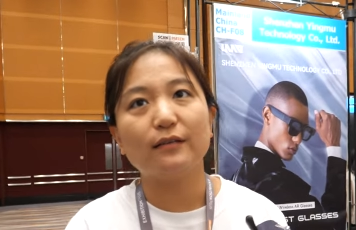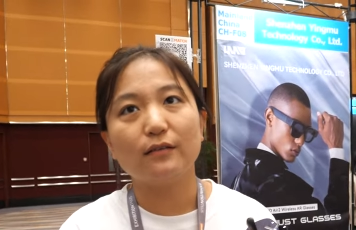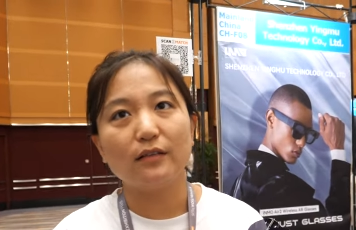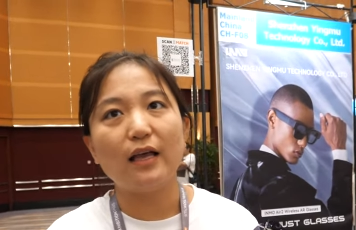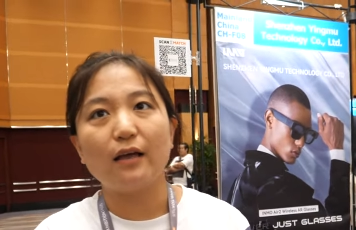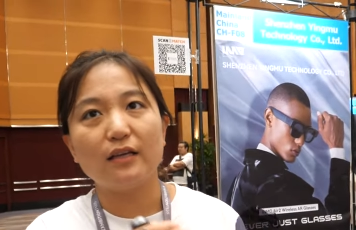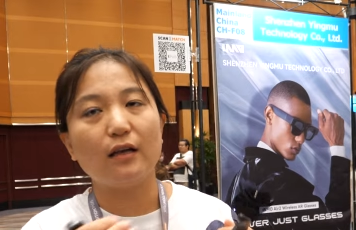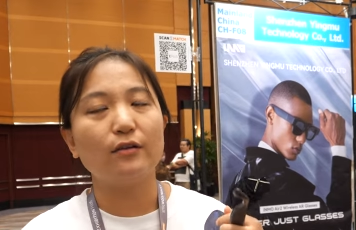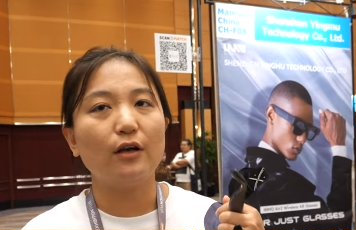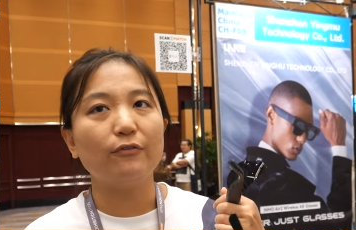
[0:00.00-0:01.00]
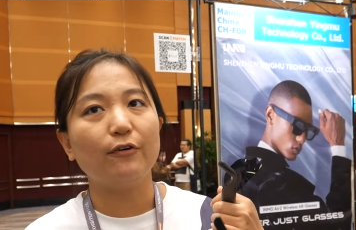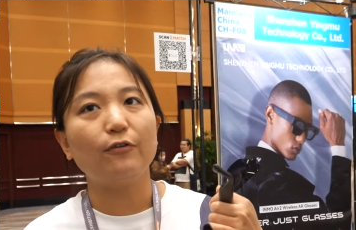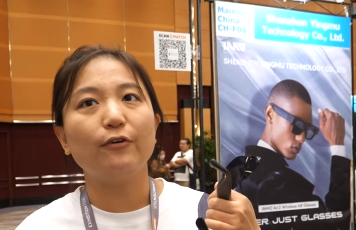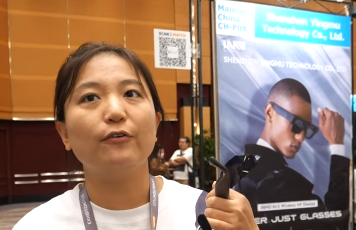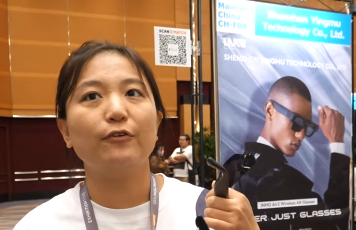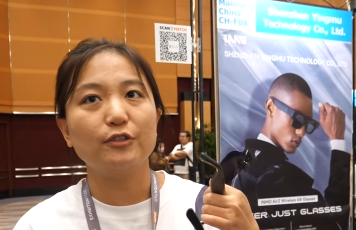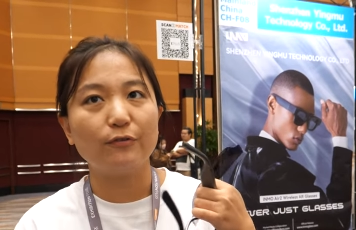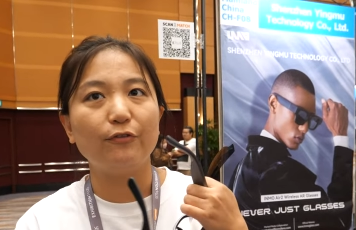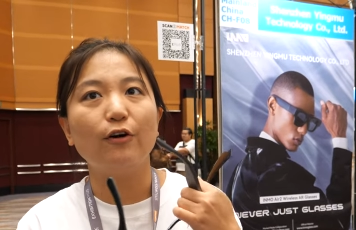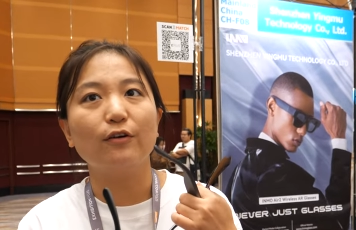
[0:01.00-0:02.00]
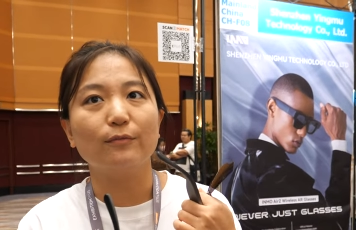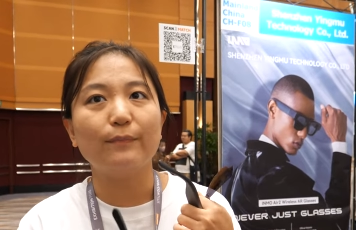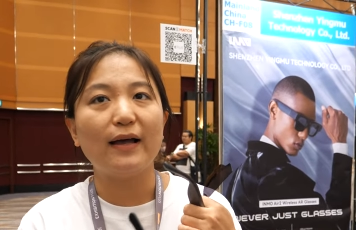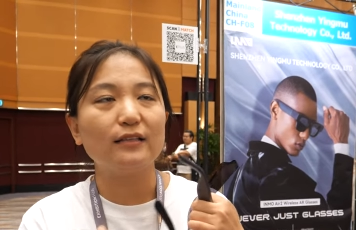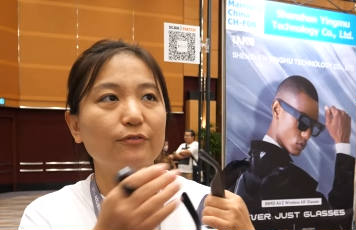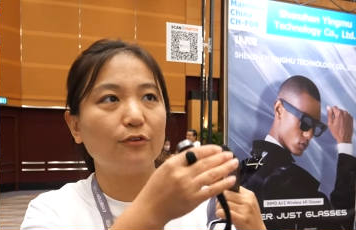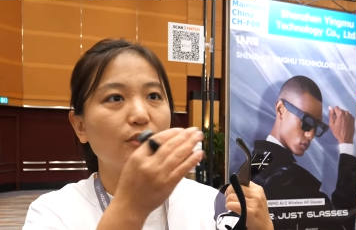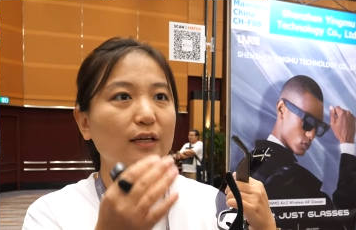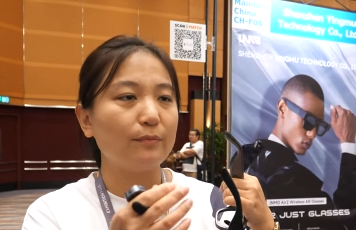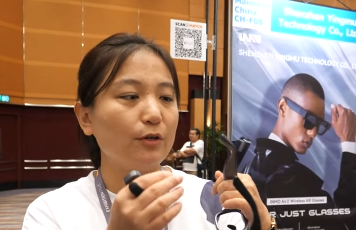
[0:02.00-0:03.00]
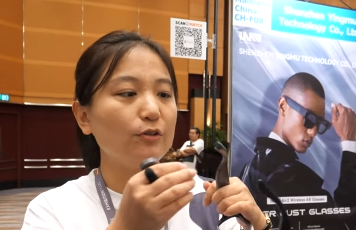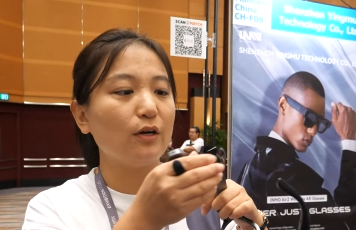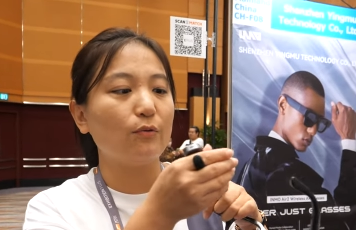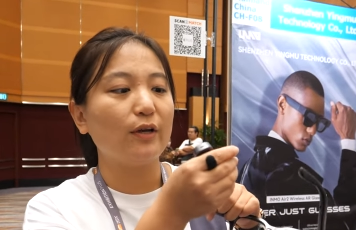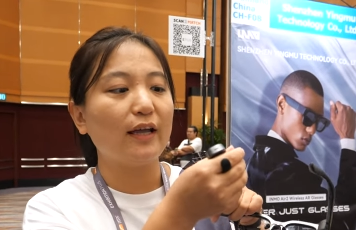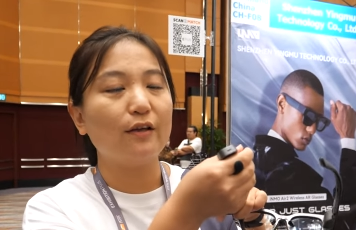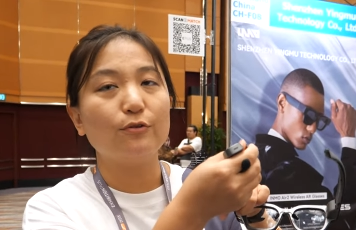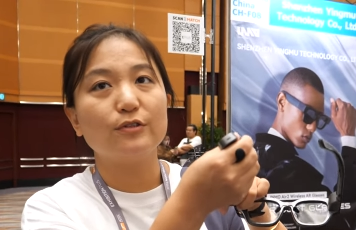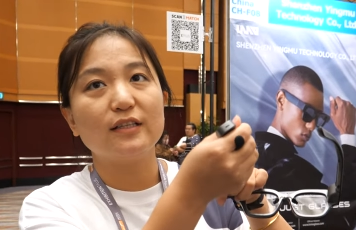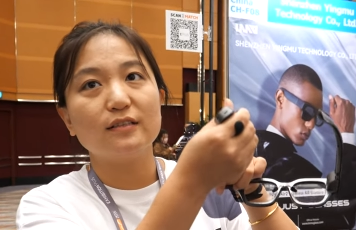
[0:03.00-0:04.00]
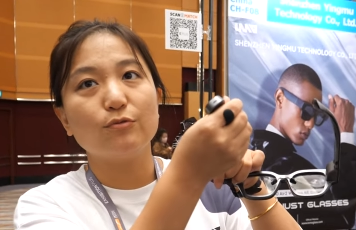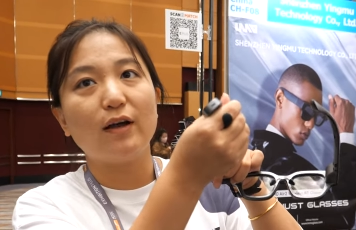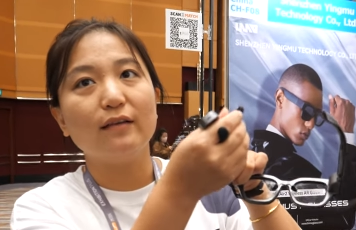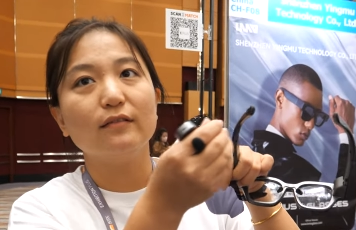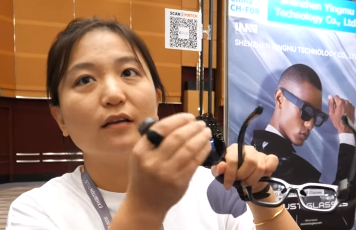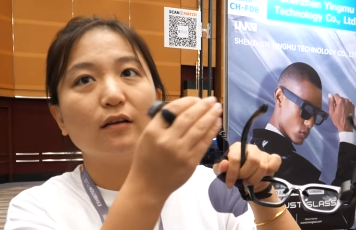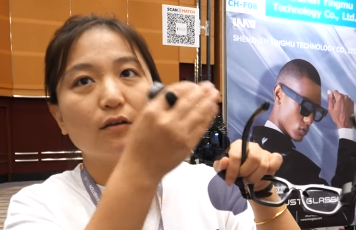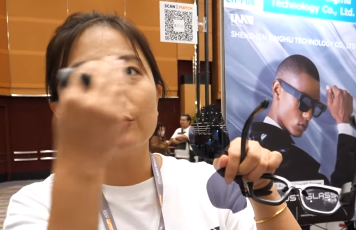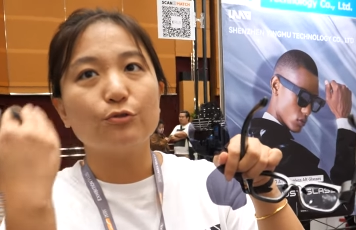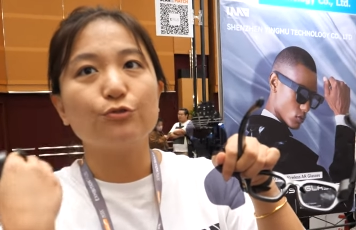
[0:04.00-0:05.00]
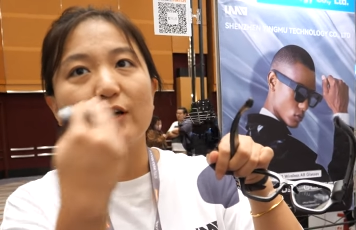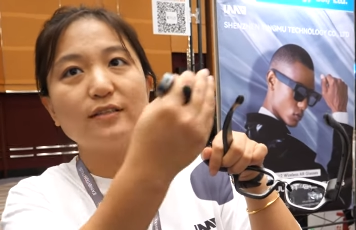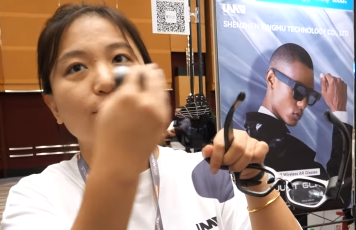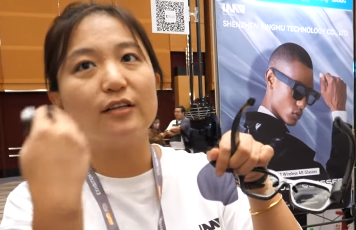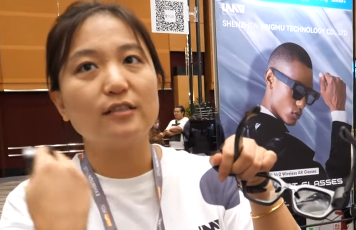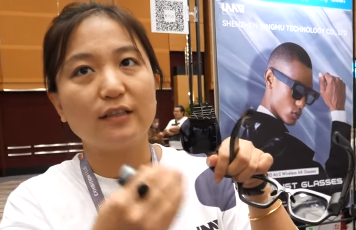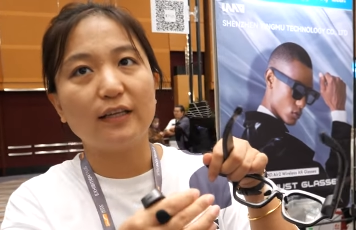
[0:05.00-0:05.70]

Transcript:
Speaker 1: Mostly yeah, wireless. Yeah, yeah, for, for, for the phone, but for the computer we can use this one to right. transfer the